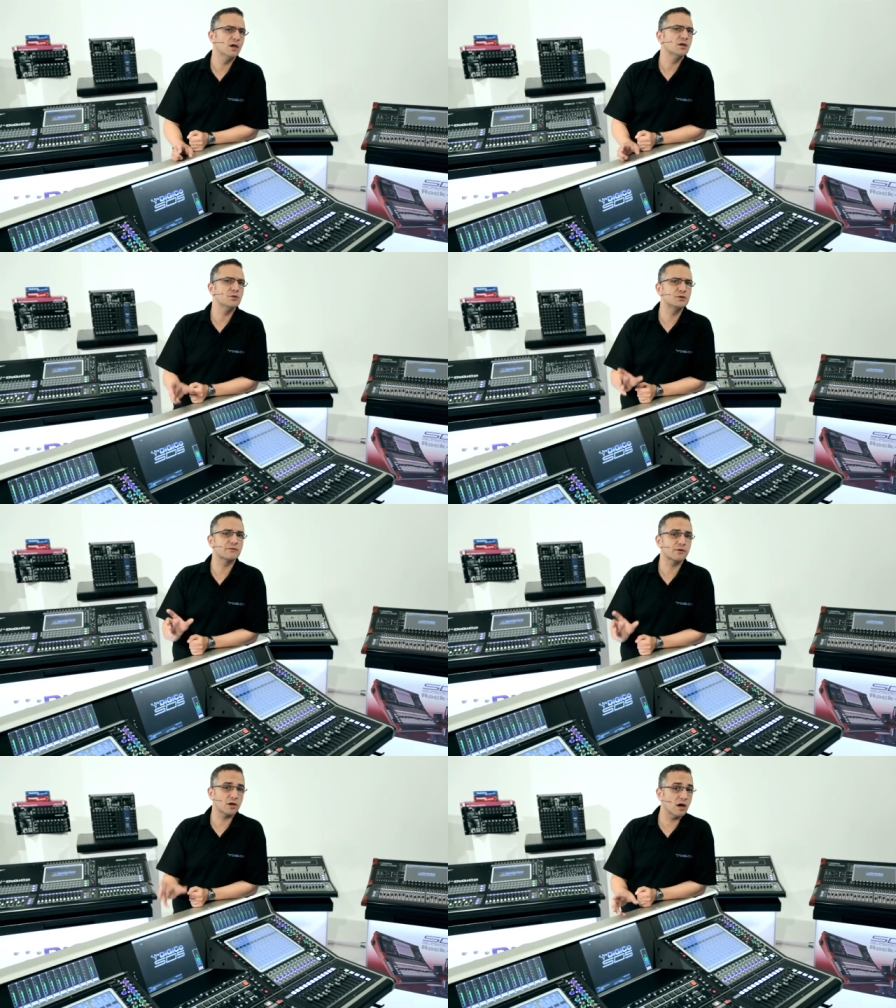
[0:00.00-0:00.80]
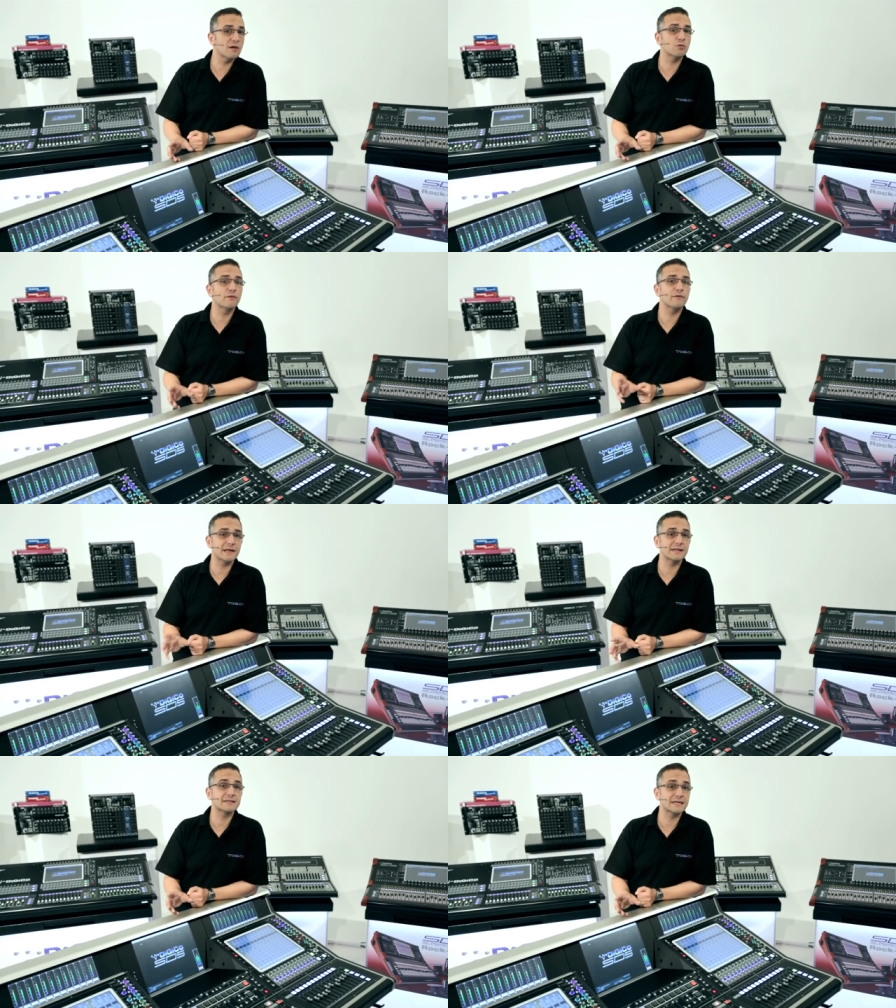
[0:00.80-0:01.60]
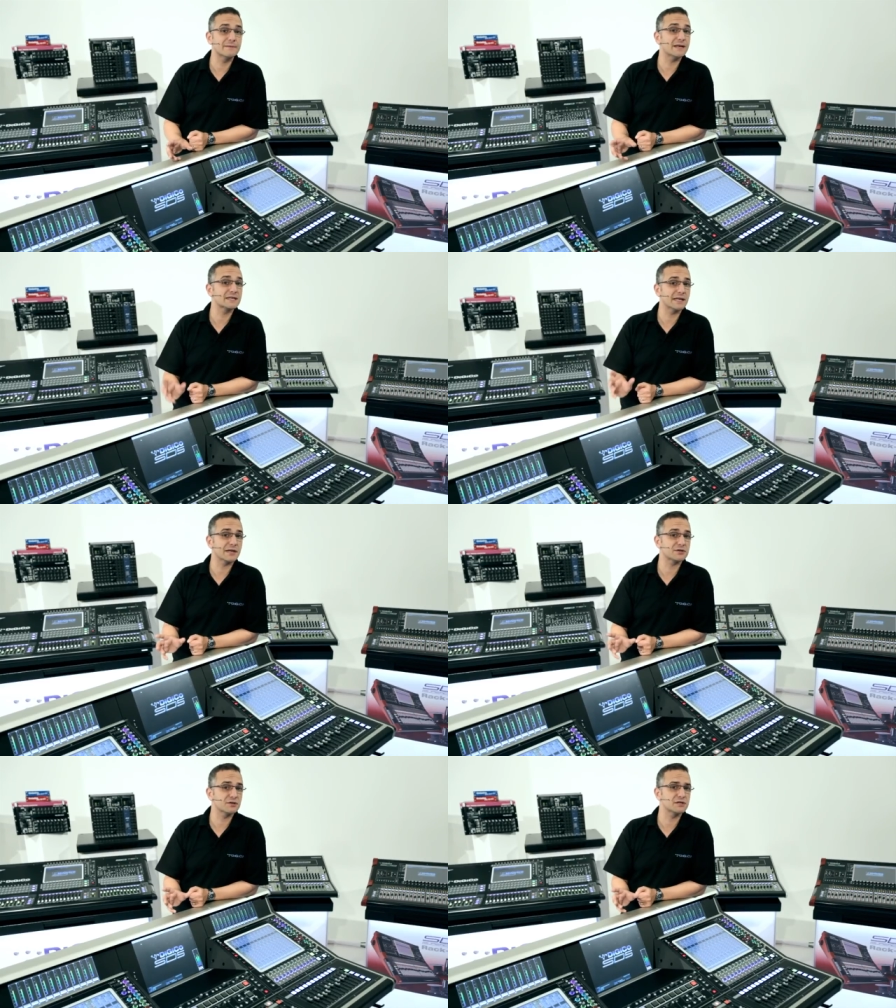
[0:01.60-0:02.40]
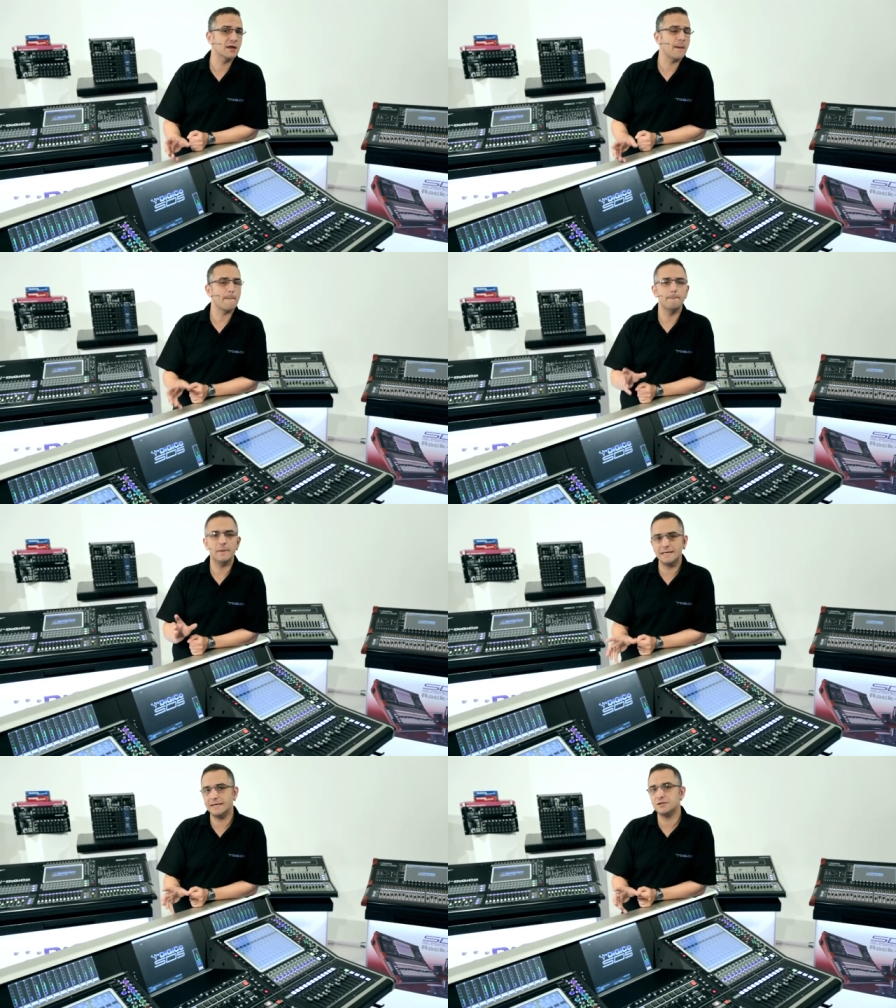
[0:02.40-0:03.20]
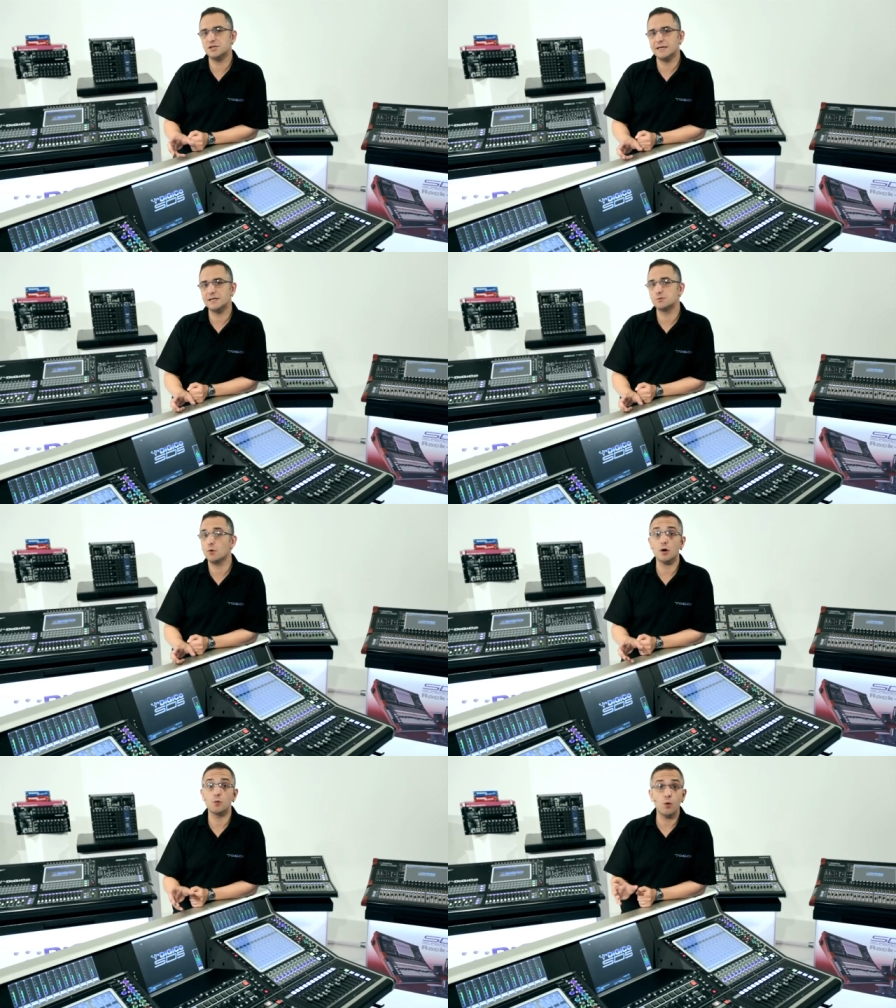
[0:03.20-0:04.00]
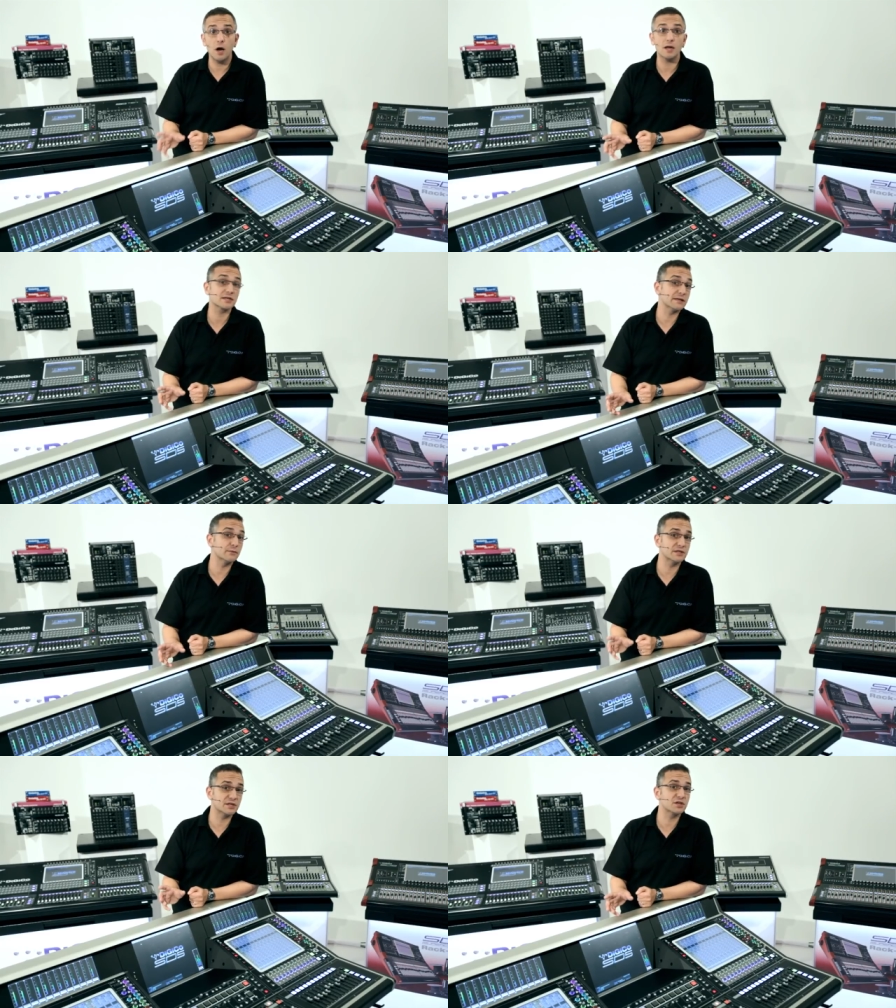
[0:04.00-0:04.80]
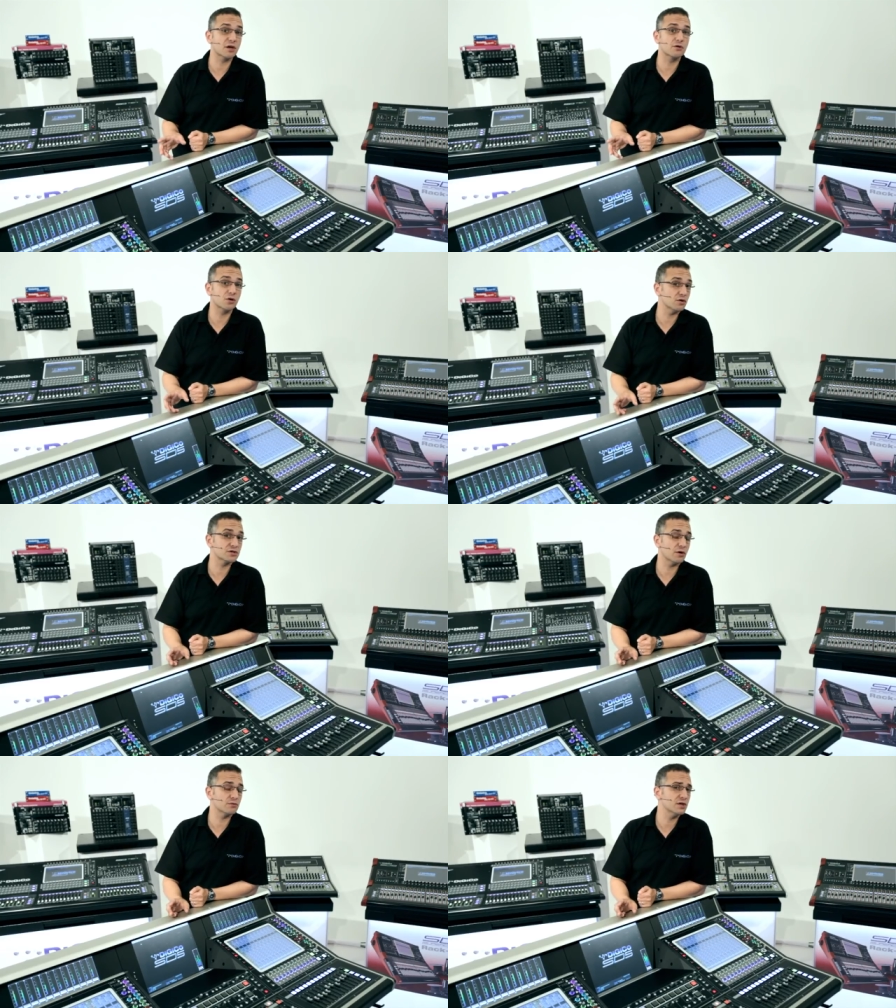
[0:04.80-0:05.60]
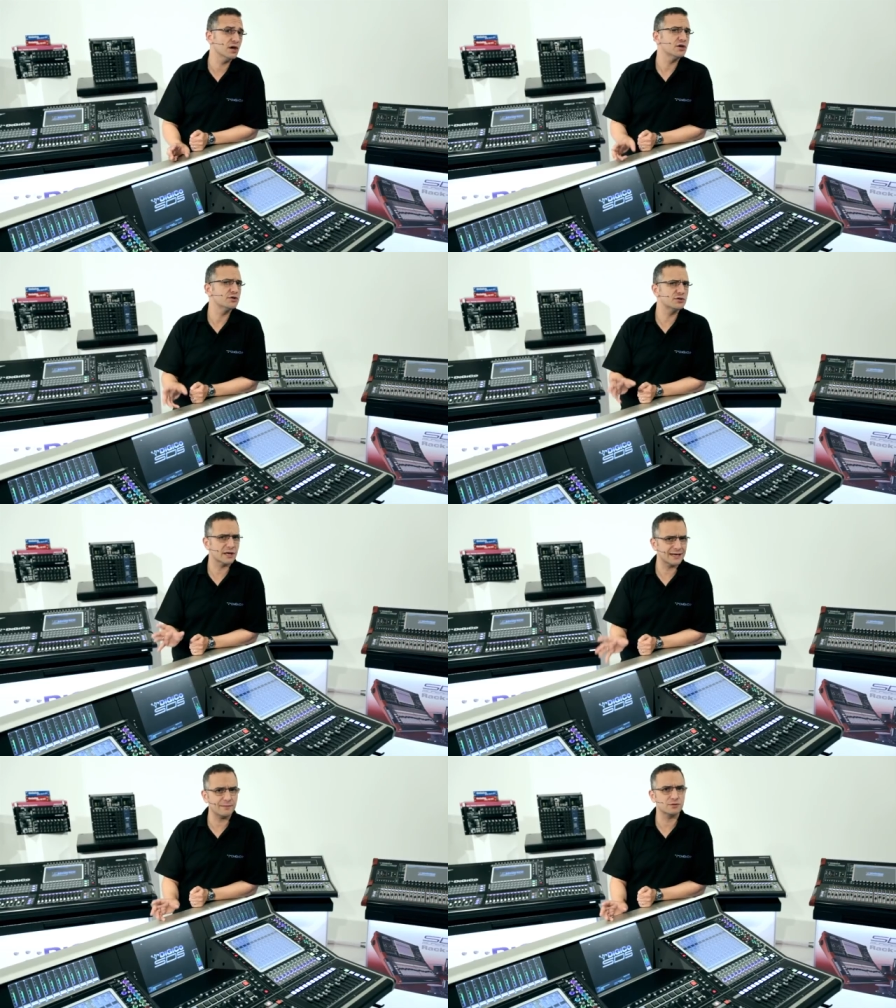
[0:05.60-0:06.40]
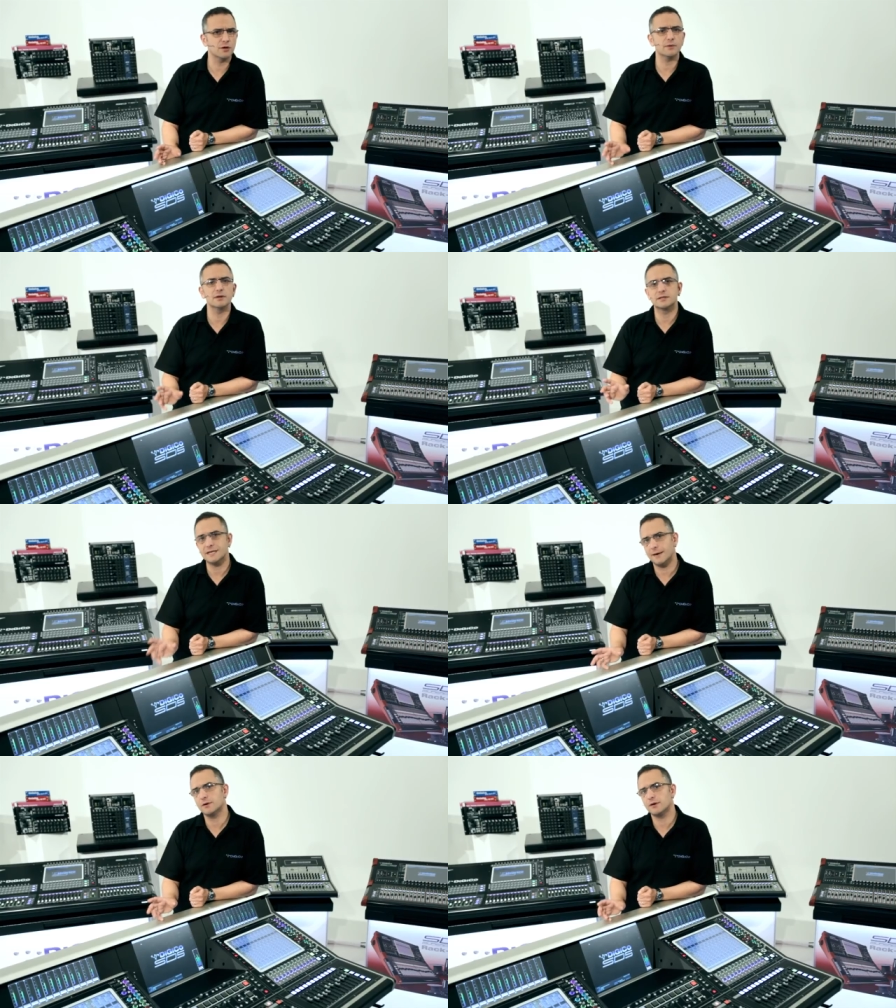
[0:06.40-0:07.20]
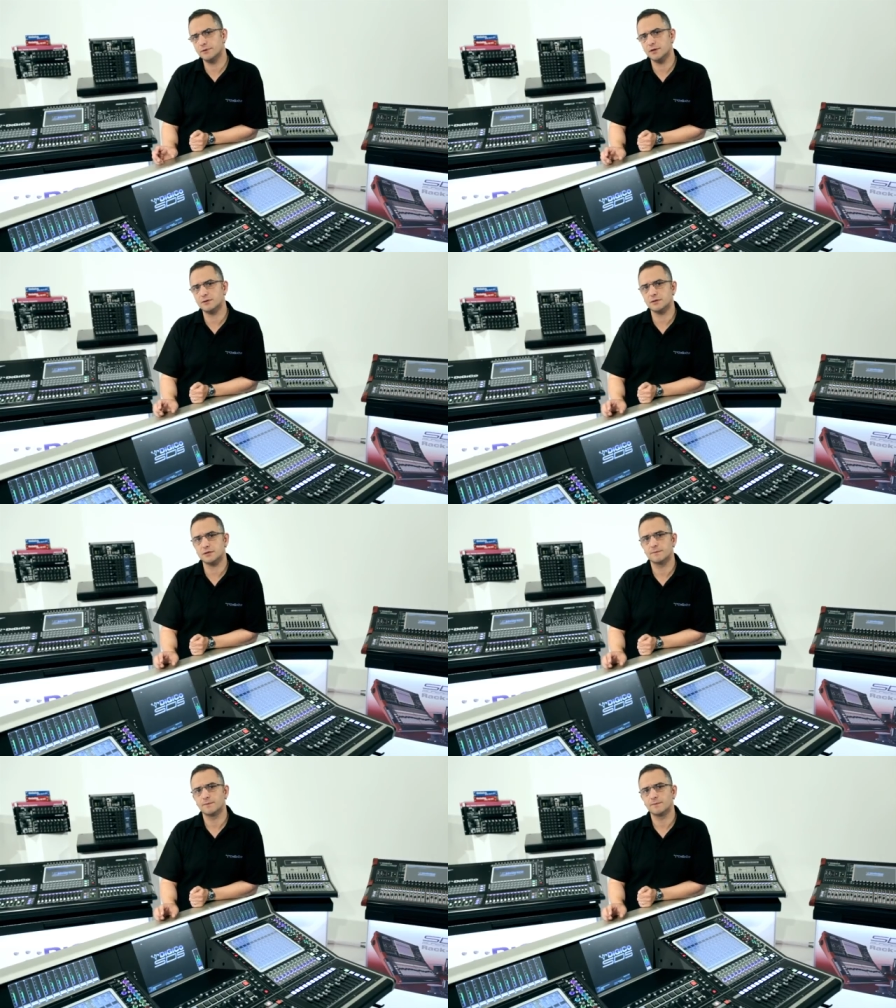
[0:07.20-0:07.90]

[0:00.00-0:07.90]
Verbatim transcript: Using reliable VNC-based connections, many engineers work wirelessly with Digico consoles using laptop and tablet computers,